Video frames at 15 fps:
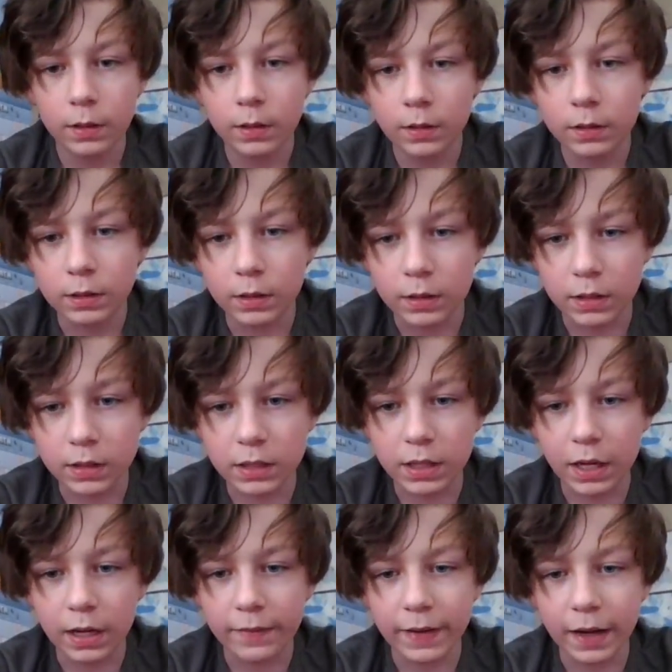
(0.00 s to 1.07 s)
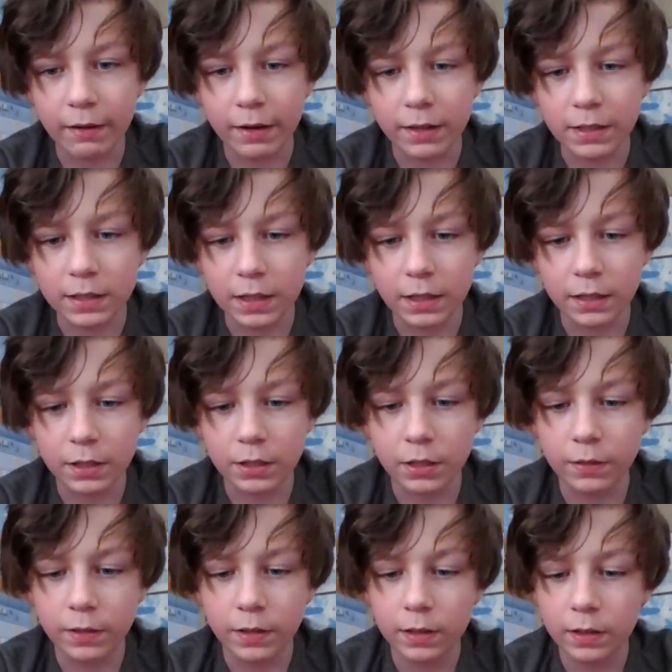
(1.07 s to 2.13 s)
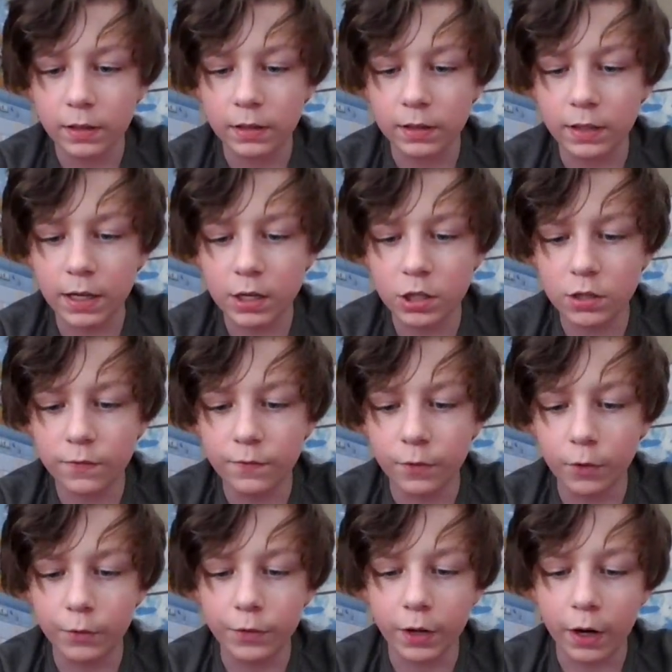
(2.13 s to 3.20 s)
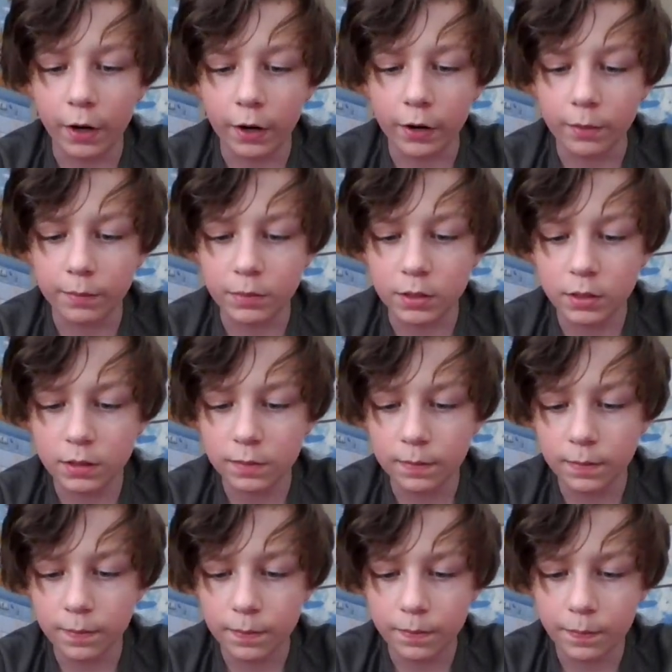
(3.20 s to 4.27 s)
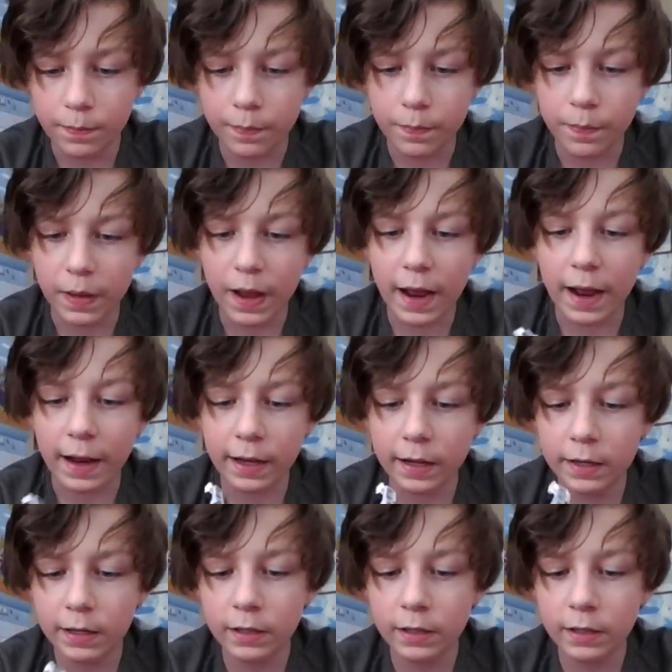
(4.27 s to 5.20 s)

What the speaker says: So this is kind of how I decided to do it. Then just fold the arms back.